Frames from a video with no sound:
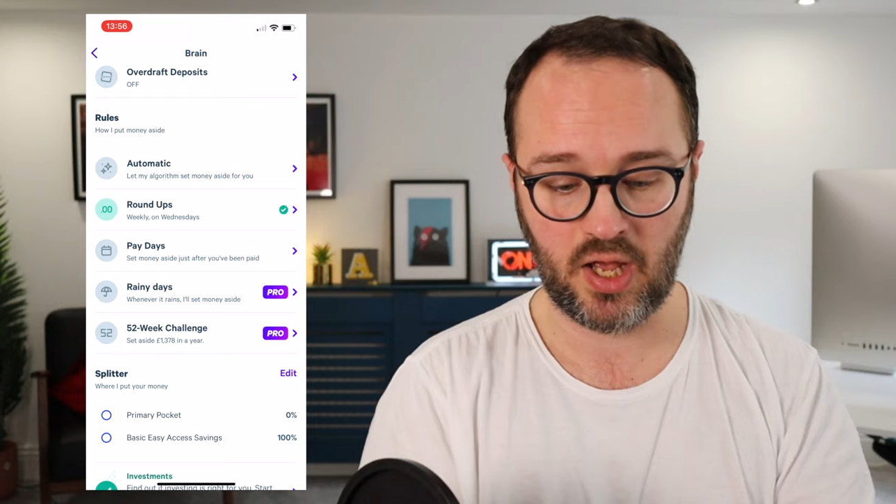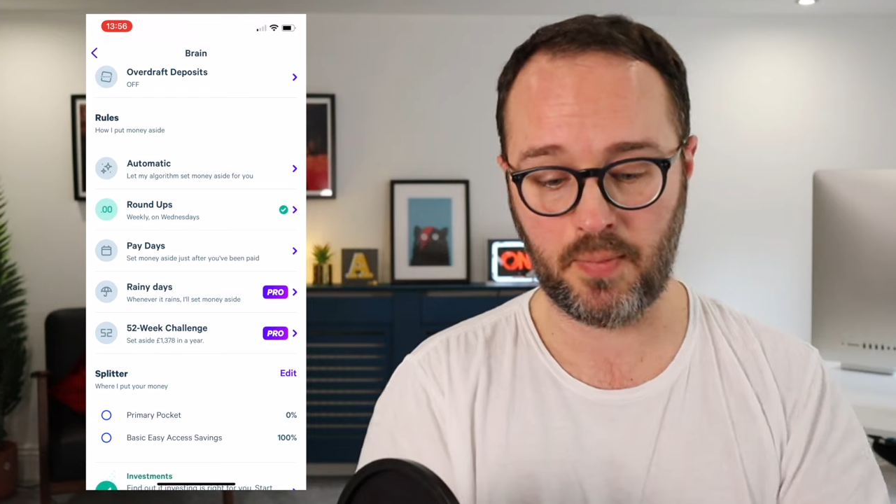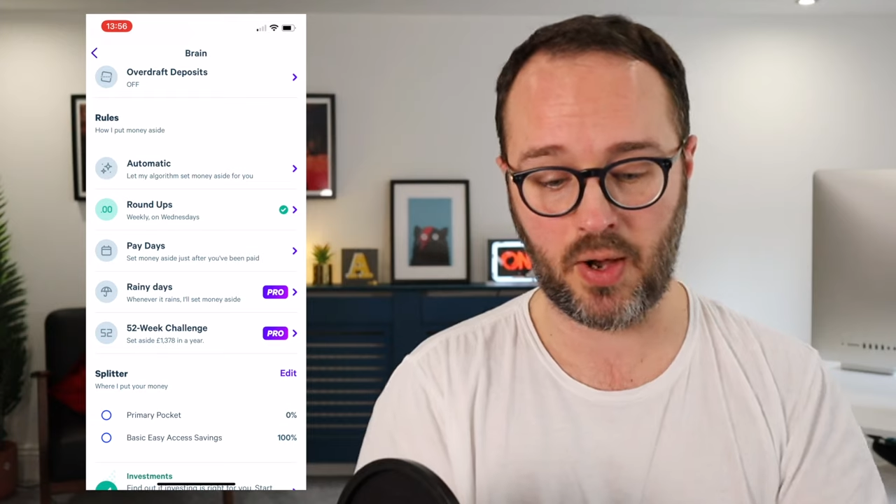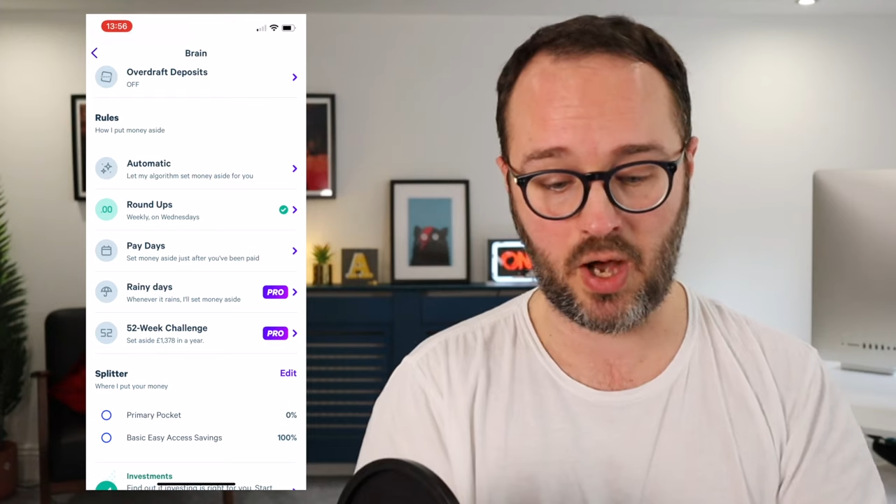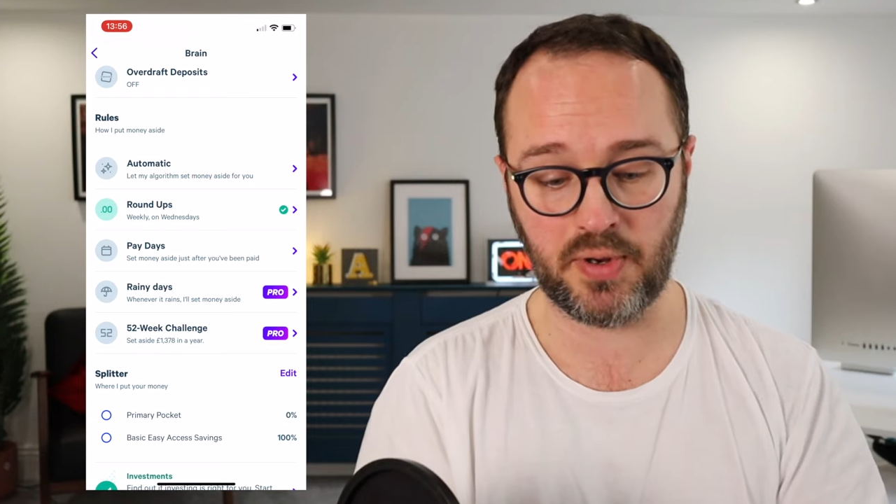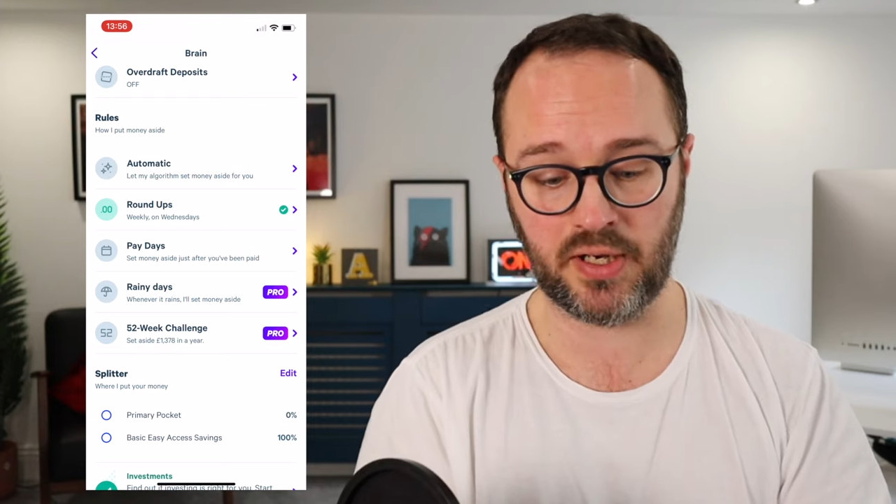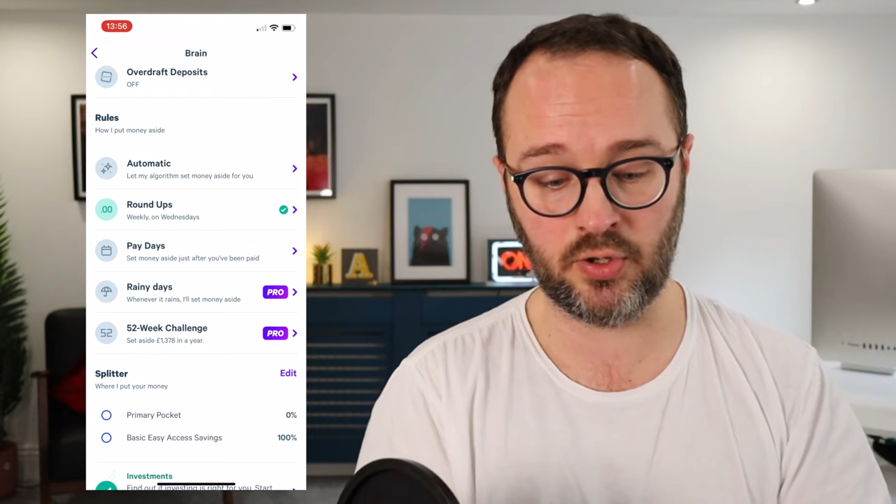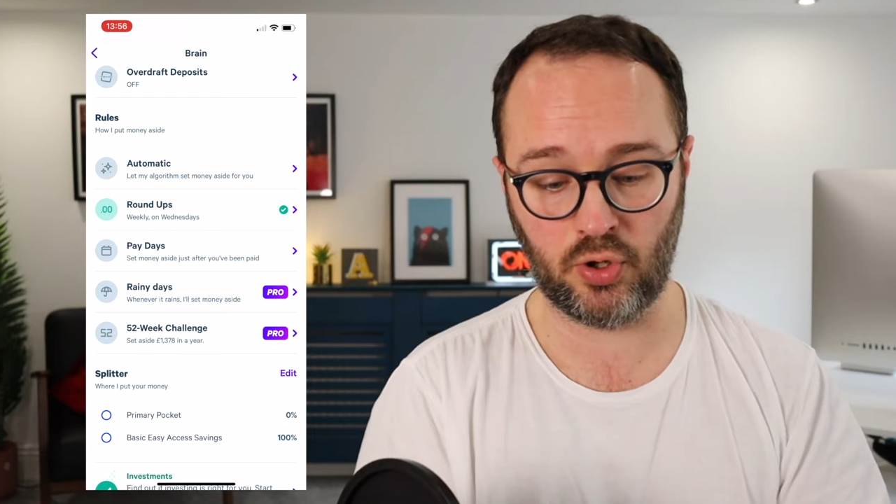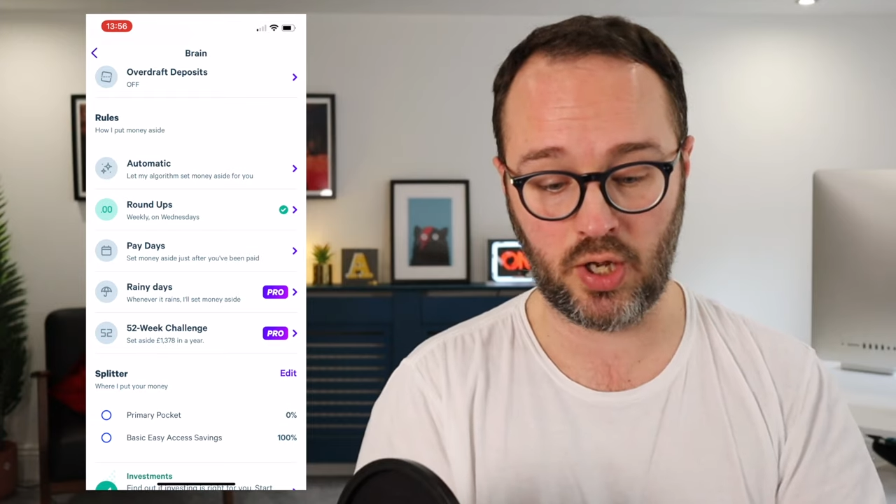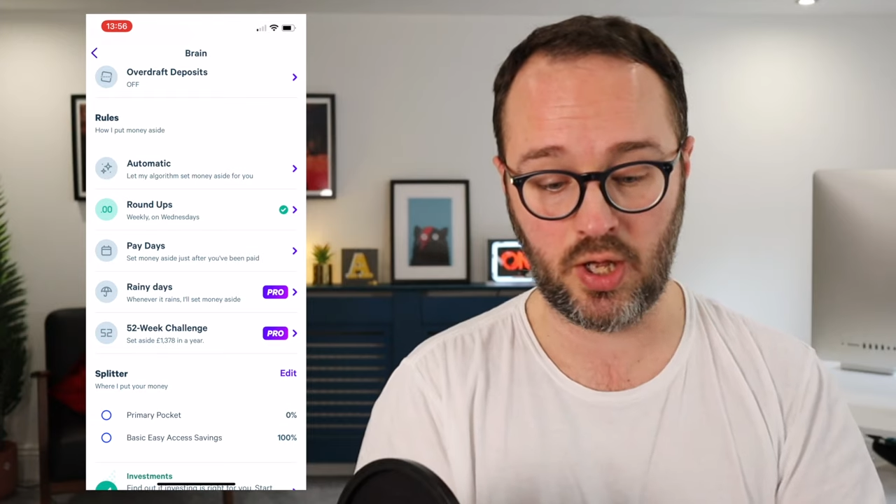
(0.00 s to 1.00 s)
But I would
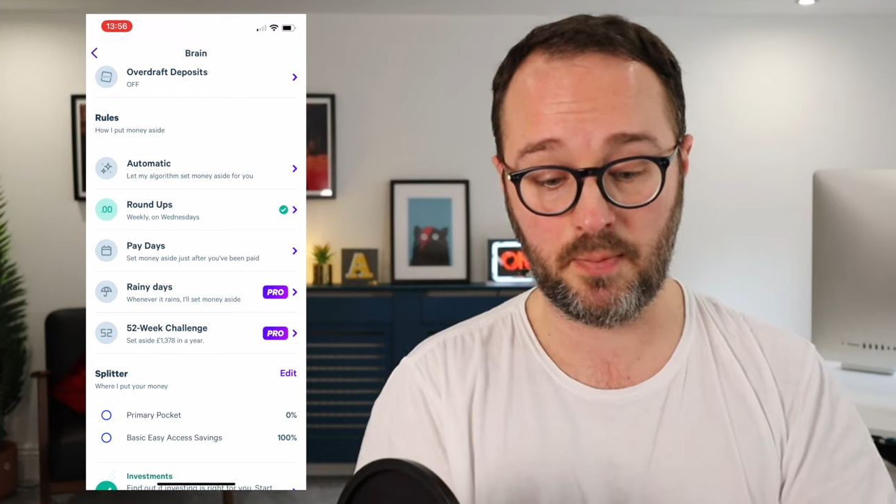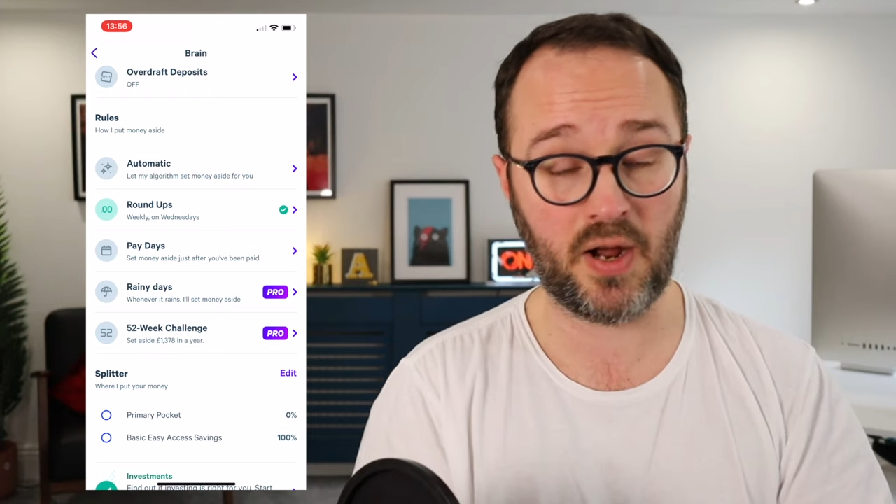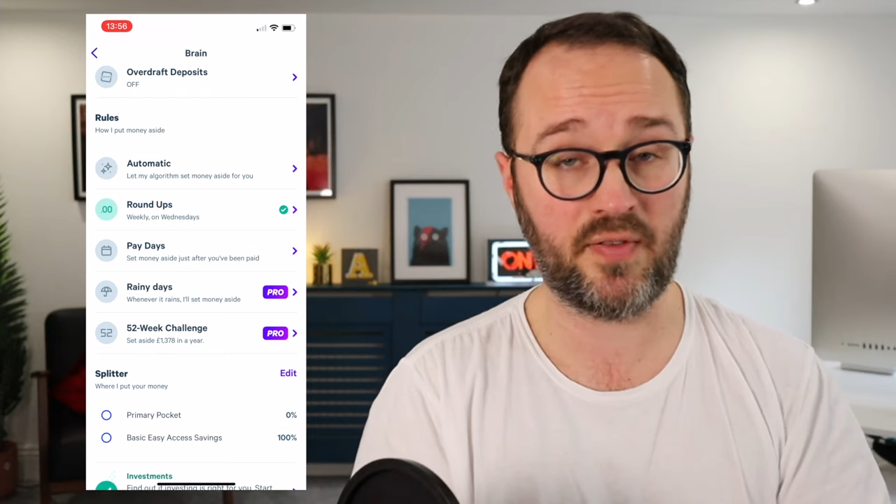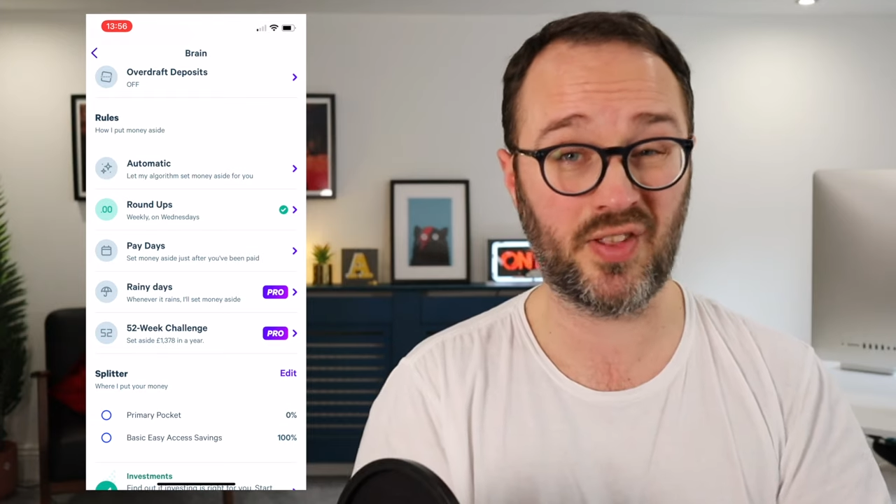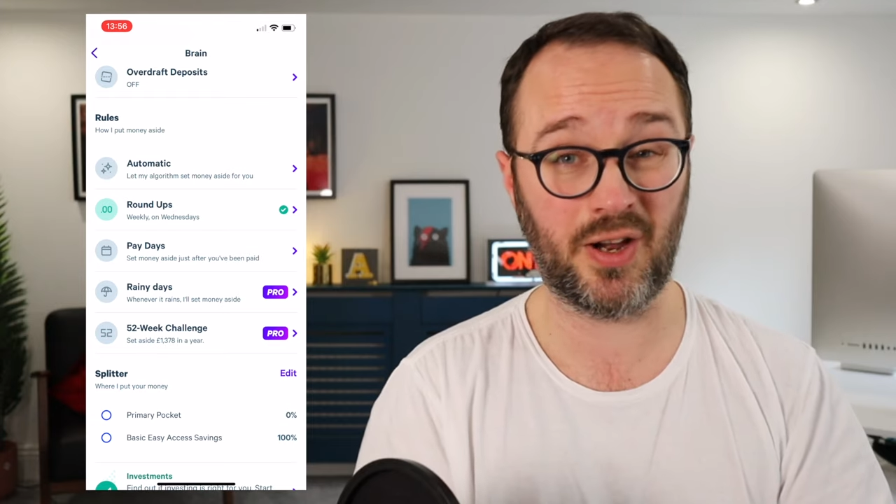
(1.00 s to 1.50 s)
ignore both of